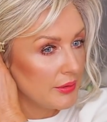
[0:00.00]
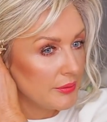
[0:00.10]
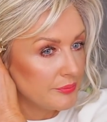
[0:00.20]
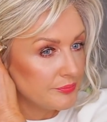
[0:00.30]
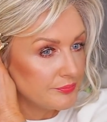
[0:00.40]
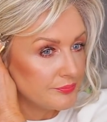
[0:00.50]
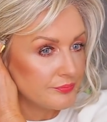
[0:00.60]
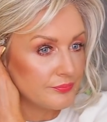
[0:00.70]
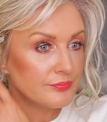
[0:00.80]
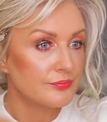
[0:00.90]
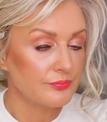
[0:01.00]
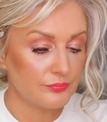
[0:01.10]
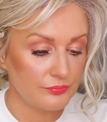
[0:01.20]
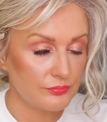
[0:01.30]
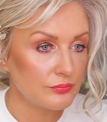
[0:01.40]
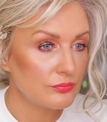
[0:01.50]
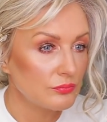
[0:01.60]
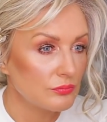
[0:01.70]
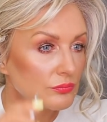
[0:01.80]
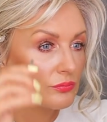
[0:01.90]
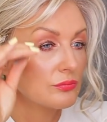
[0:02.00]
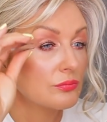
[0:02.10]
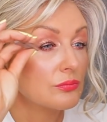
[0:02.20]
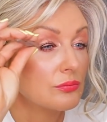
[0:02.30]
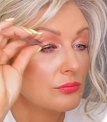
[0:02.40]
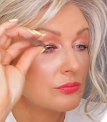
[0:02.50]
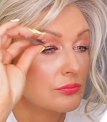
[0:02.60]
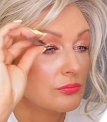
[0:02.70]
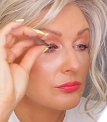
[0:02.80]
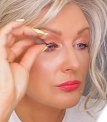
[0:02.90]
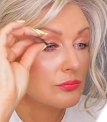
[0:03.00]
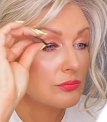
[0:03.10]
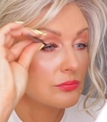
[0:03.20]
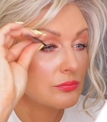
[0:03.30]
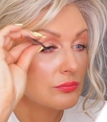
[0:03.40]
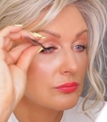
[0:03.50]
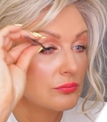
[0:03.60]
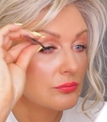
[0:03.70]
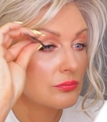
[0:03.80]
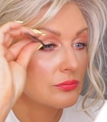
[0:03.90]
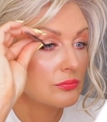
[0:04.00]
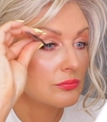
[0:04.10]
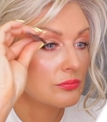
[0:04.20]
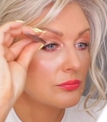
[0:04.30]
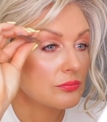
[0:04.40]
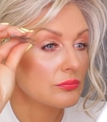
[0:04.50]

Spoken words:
(silence)